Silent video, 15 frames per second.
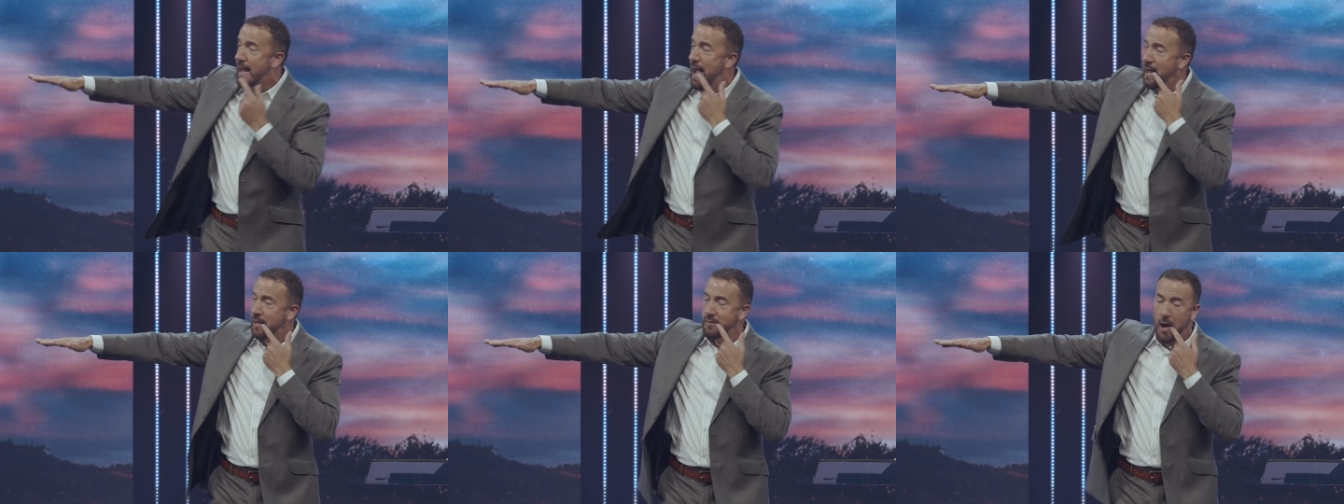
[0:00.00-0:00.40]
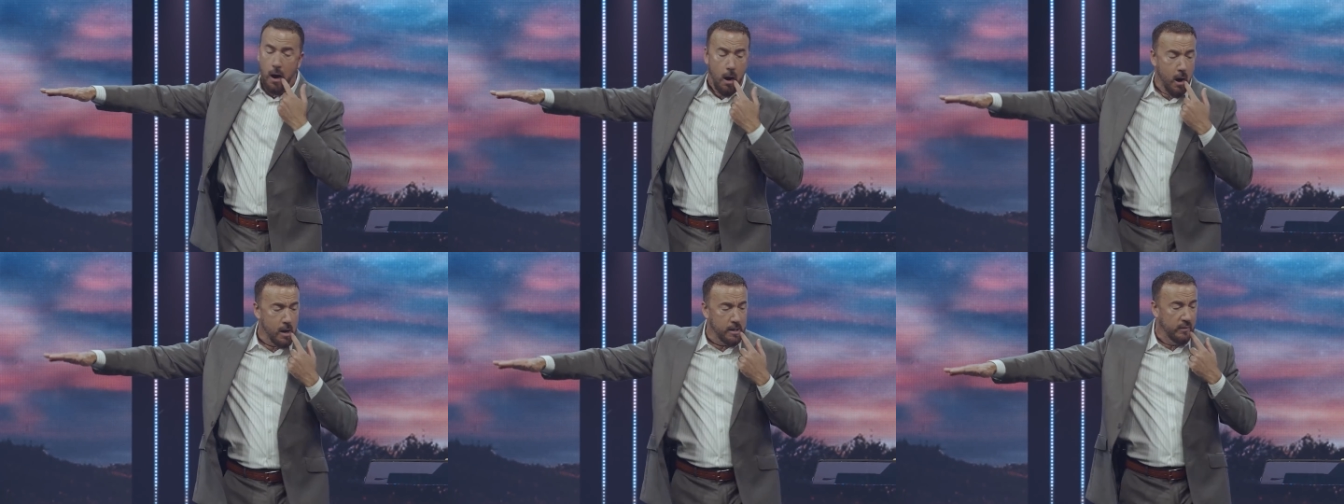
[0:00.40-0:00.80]
out of the
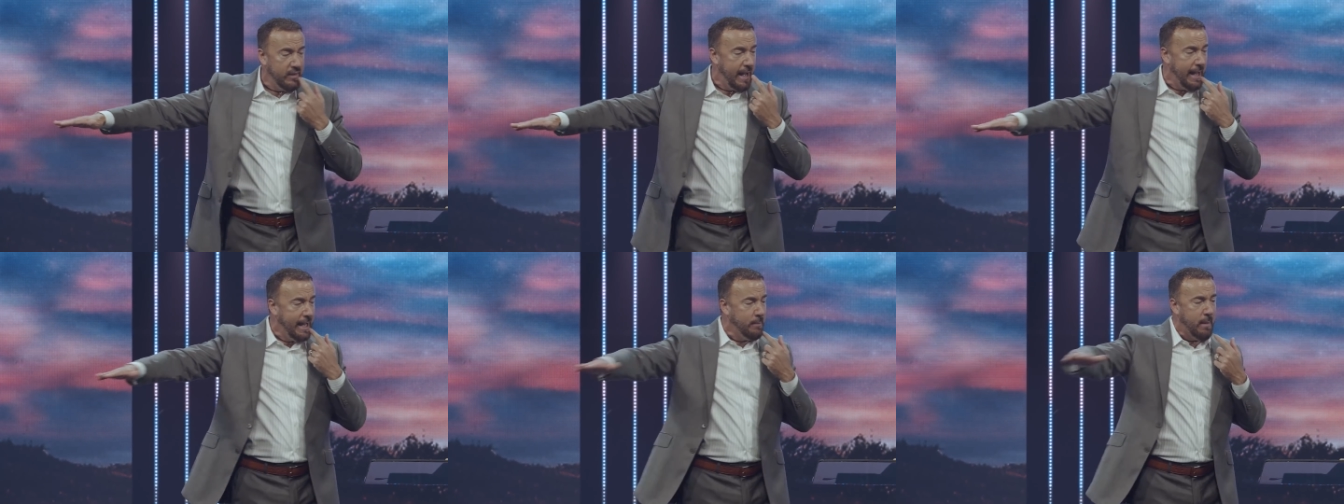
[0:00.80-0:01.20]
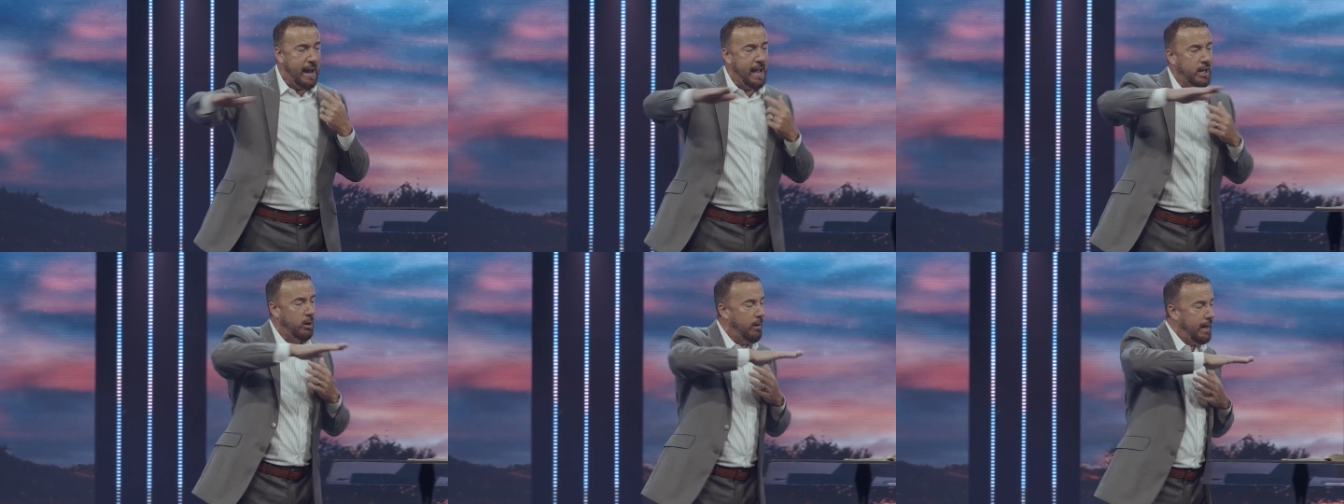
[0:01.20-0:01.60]
heart of any
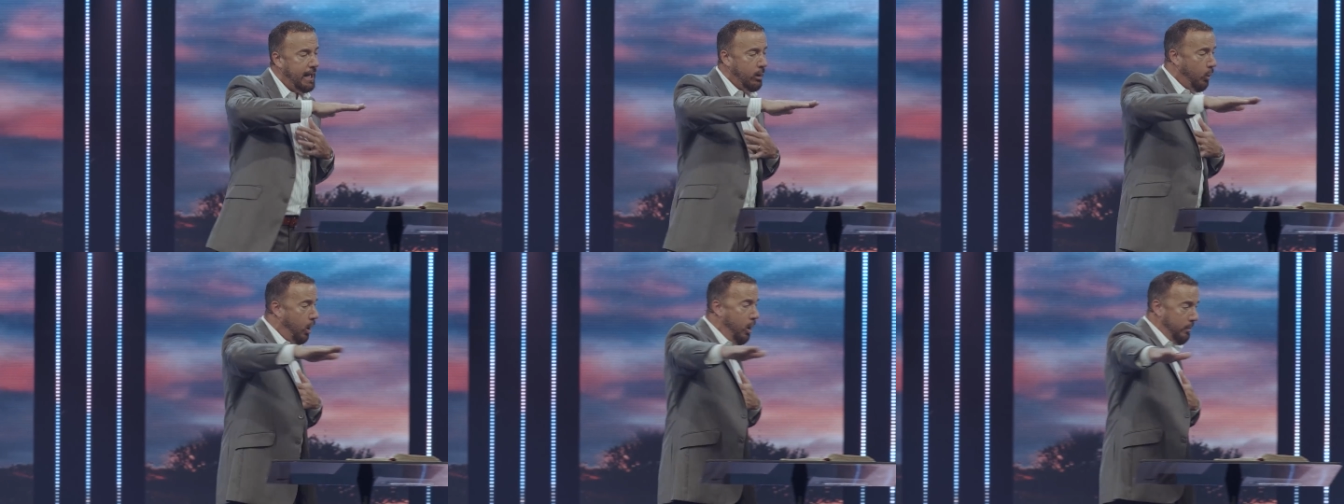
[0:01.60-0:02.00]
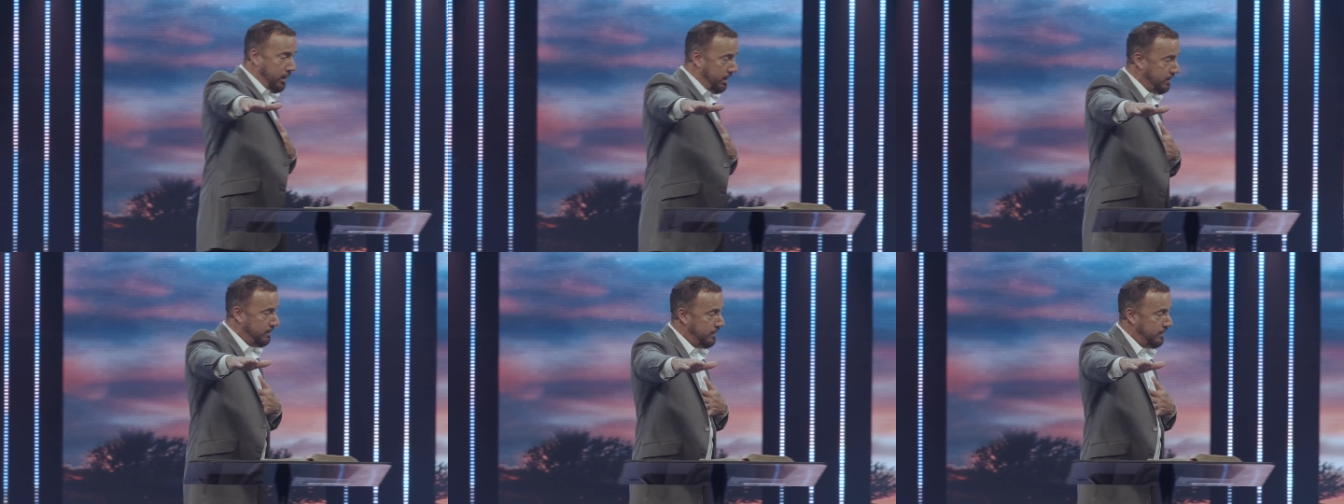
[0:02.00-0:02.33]
man or any woman,